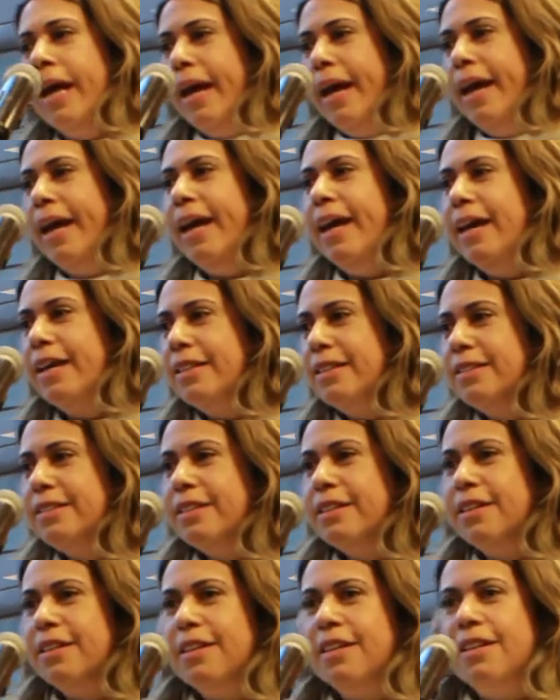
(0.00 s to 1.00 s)
And
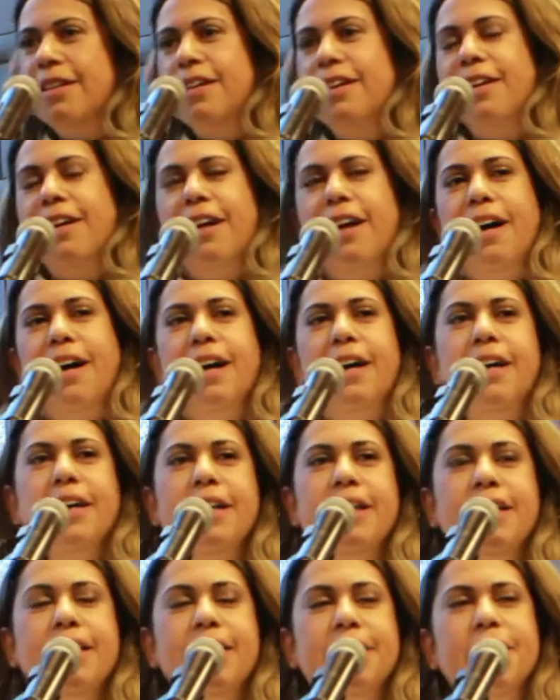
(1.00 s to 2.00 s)
uh,
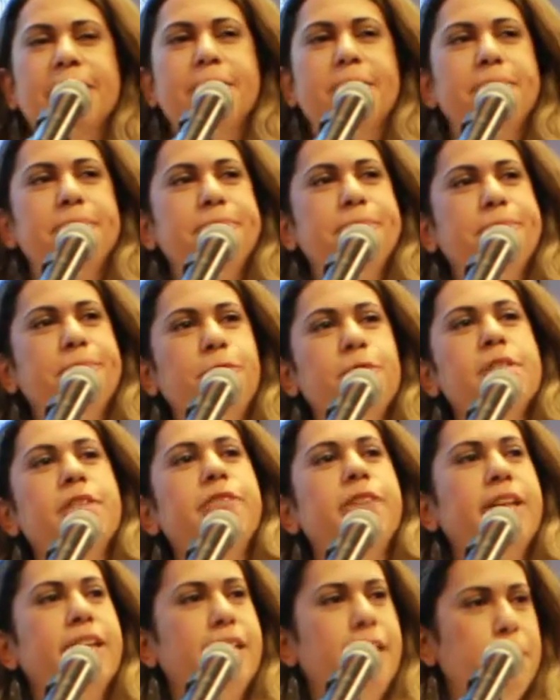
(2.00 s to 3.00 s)
I um, was
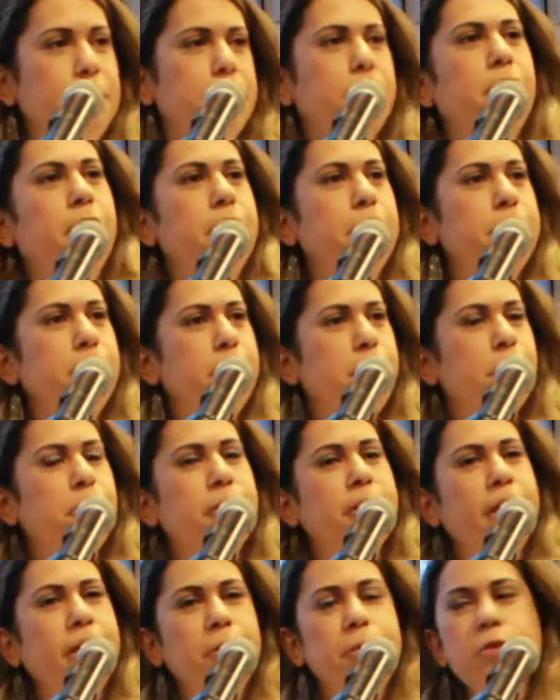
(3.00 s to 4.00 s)
living in Lebanon
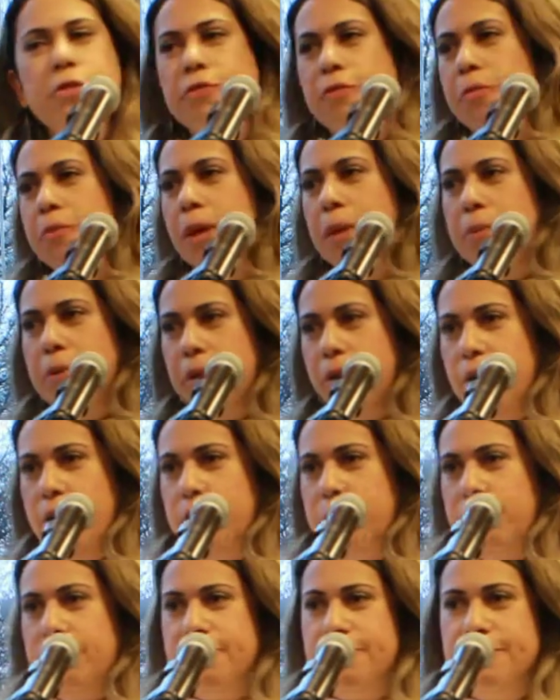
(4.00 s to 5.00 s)
before that. Who's from
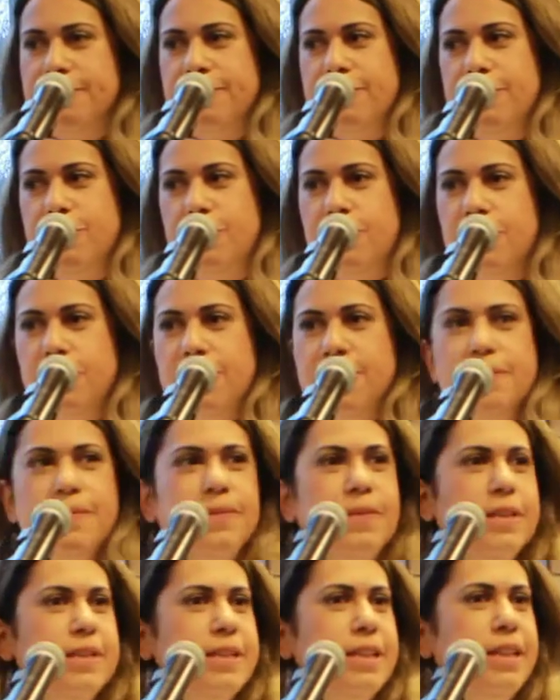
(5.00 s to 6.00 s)
Lebanon or
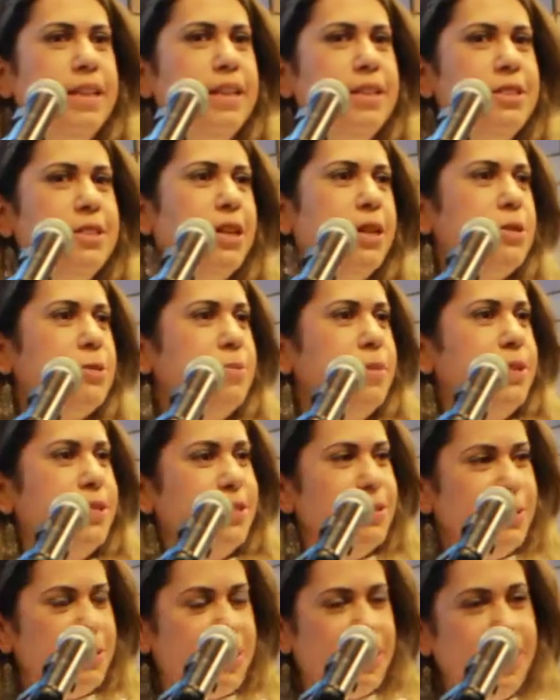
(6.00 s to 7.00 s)
has any attachment?
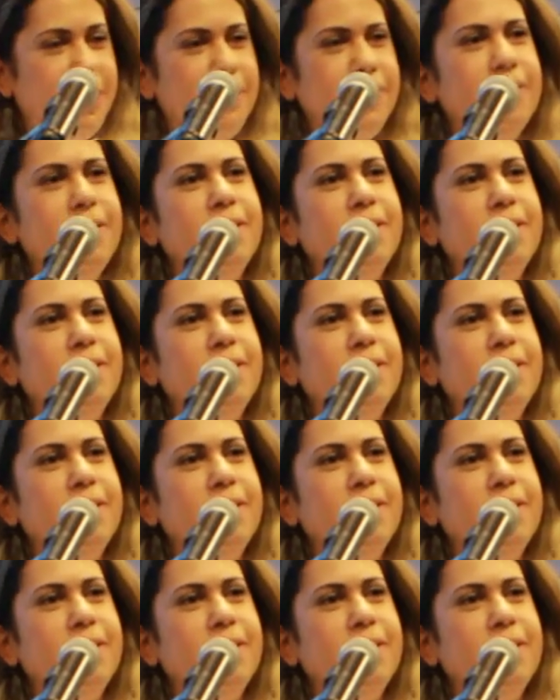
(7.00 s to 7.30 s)
Okay.